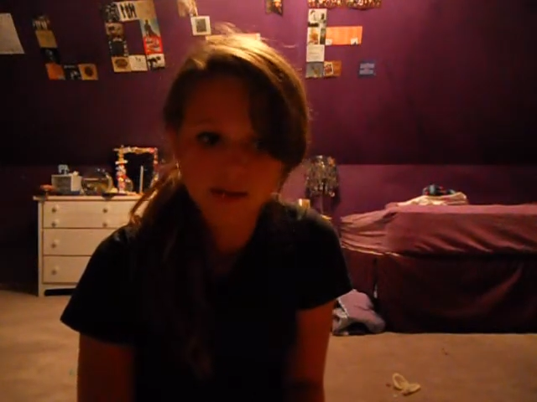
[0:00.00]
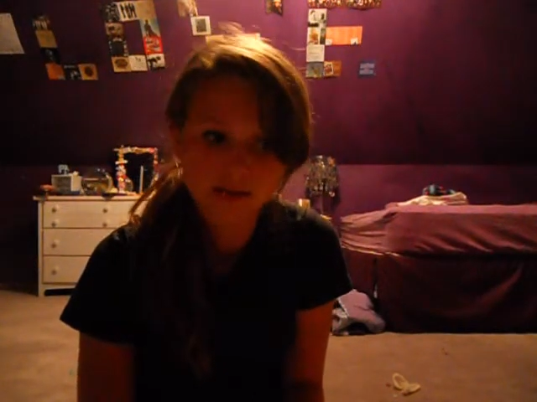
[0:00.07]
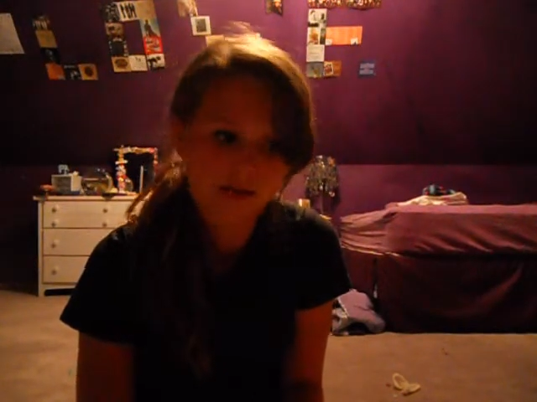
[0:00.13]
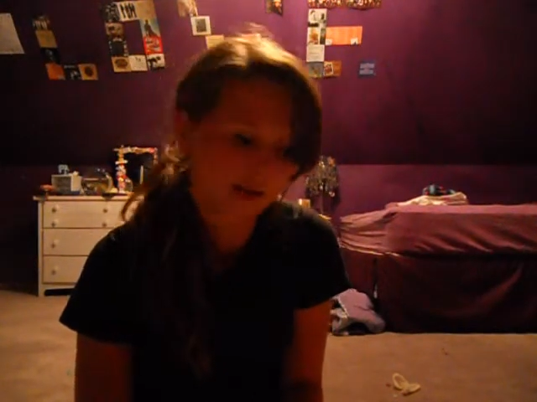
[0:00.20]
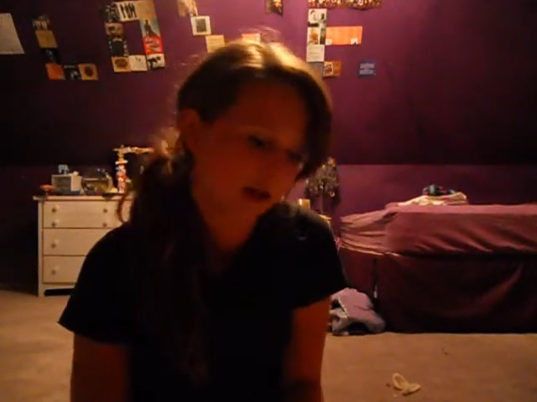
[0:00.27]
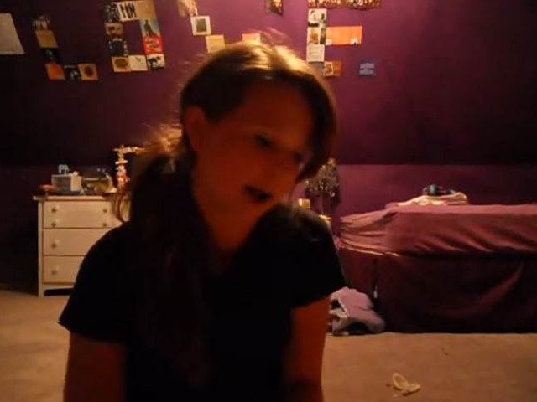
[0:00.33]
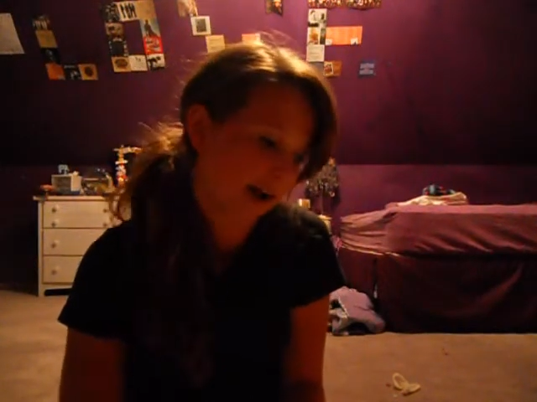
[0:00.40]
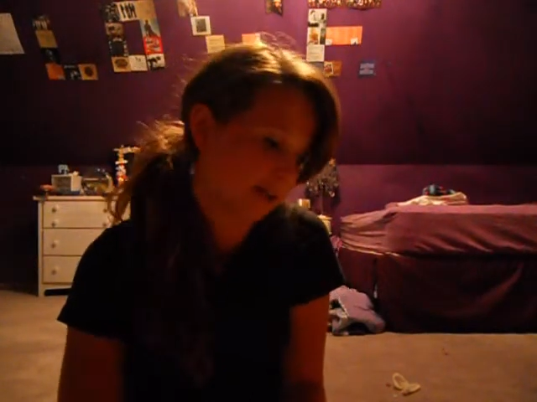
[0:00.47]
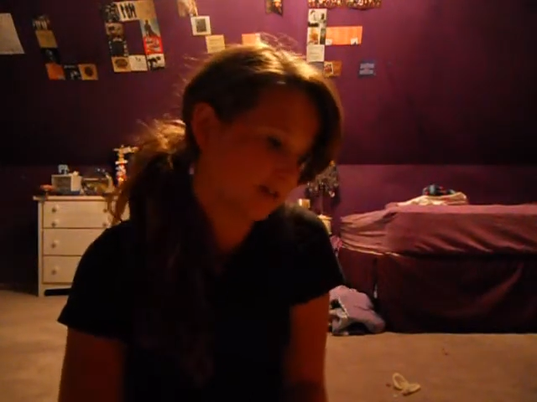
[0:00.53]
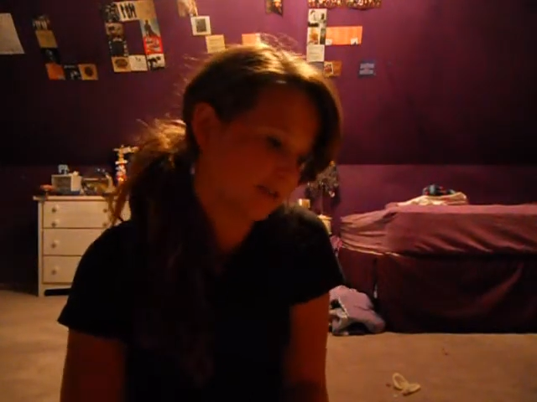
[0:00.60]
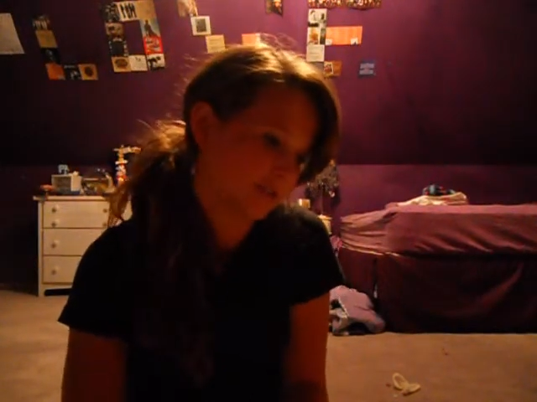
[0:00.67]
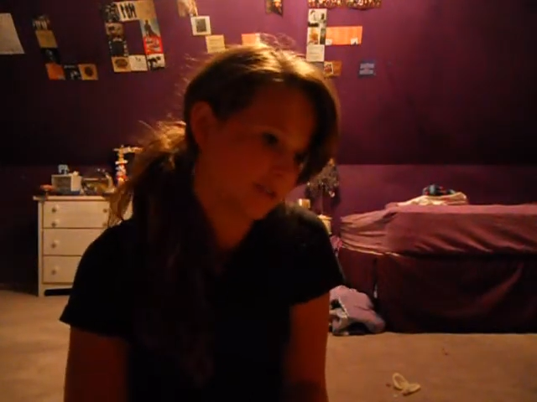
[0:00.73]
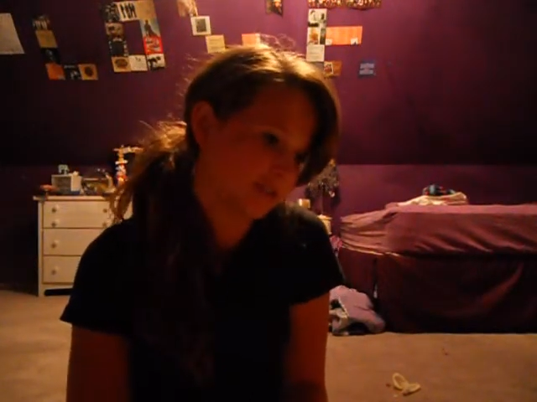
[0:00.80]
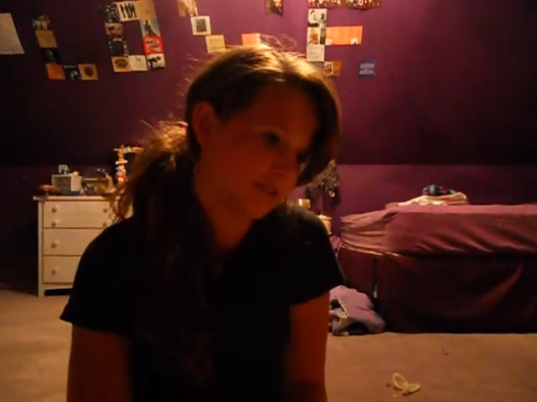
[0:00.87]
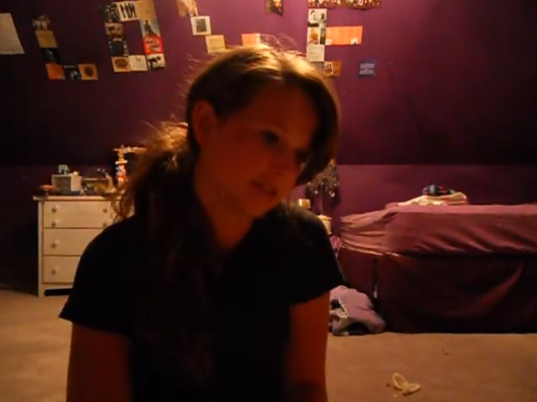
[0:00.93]
yeah it was
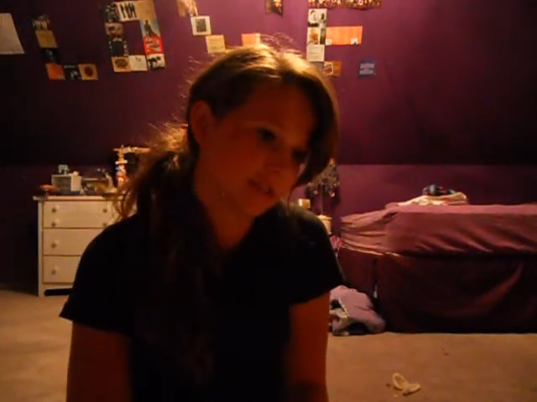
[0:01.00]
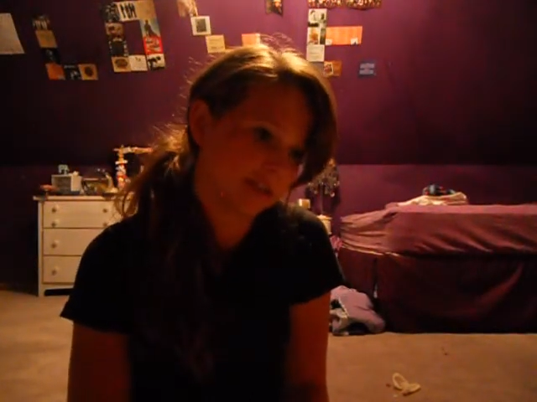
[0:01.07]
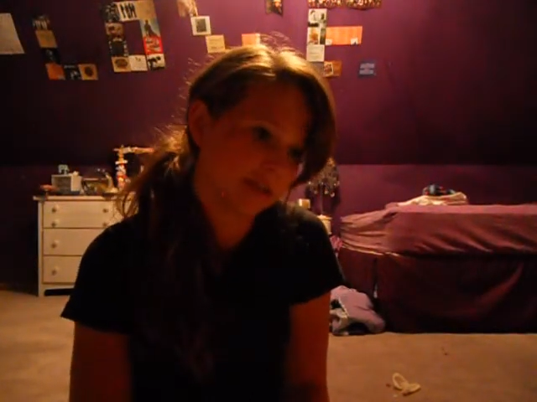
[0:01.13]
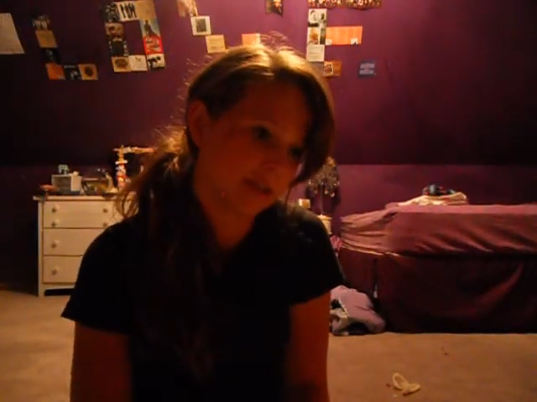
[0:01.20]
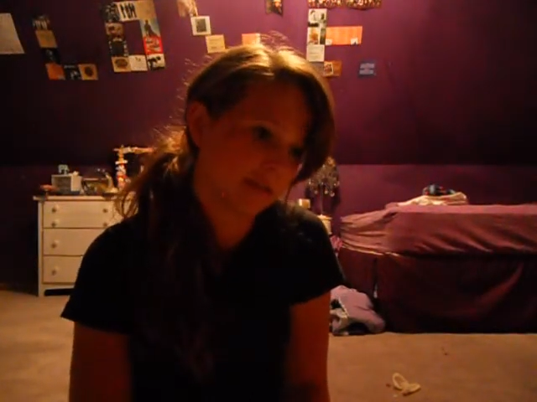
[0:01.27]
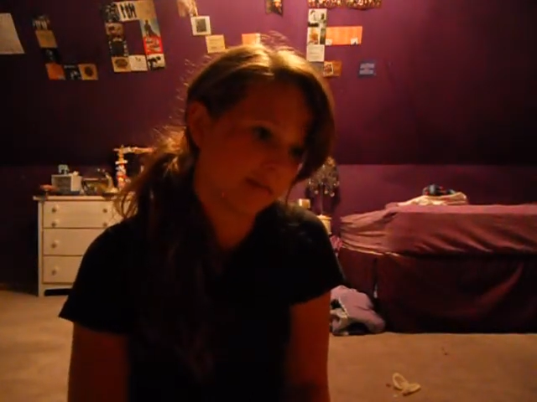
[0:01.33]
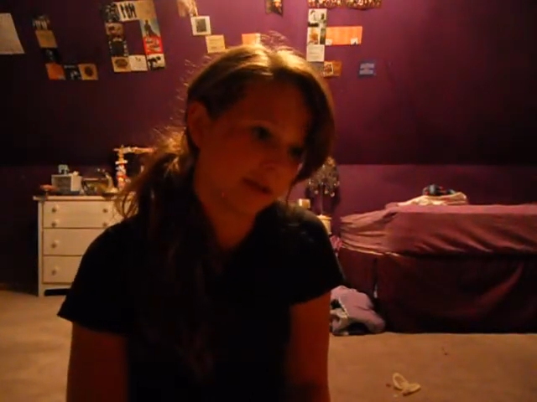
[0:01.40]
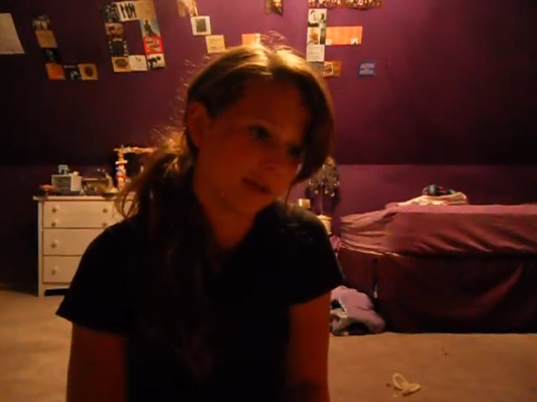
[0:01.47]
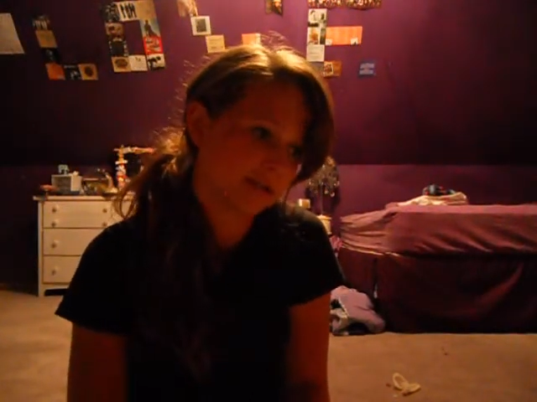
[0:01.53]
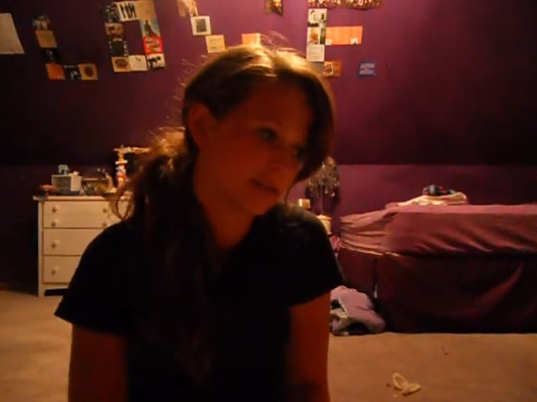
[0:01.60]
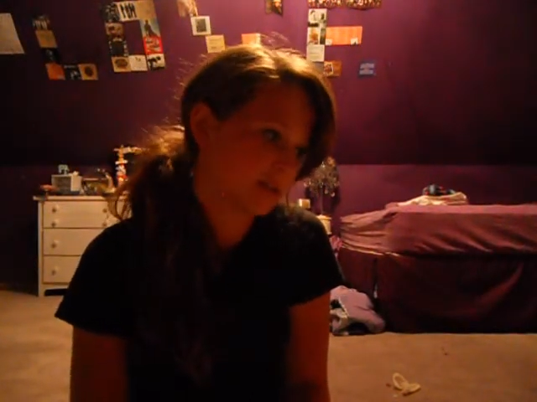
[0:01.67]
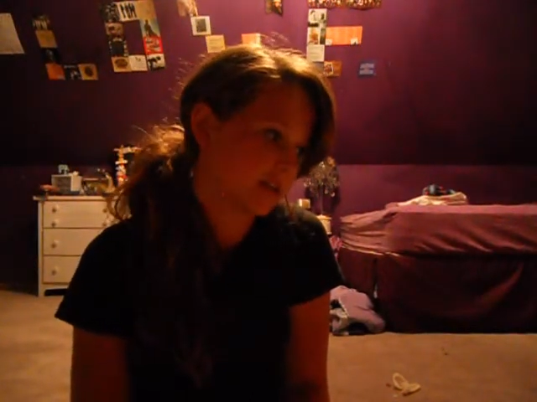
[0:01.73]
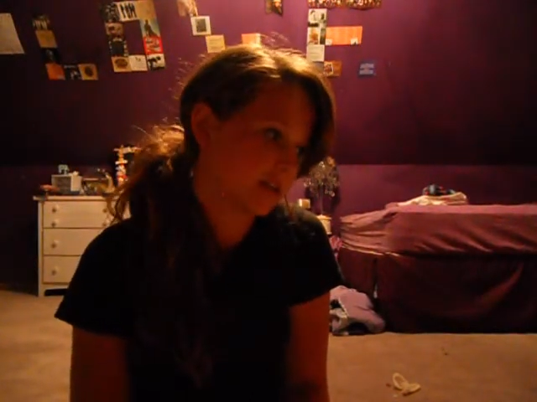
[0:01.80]
just an amazing